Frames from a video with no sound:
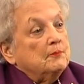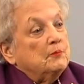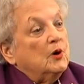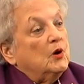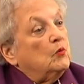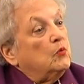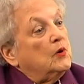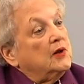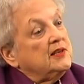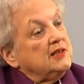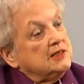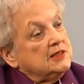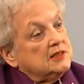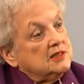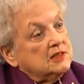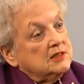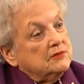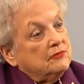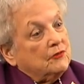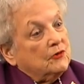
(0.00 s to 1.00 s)
But what he
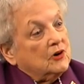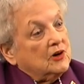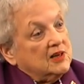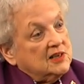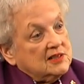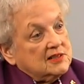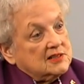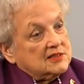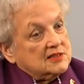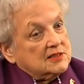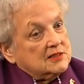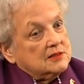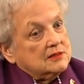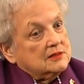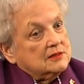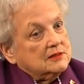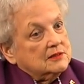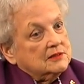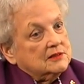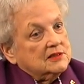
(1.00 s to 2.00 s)
did for us
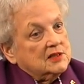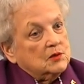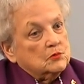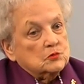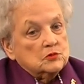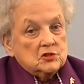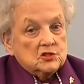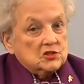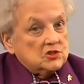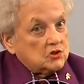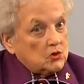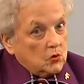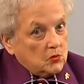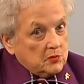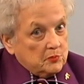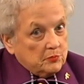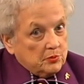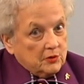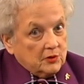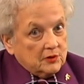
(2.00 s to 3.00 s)
that was so
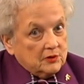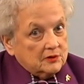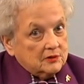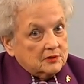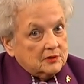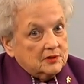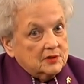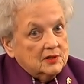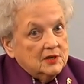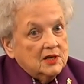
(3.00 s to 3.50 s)
important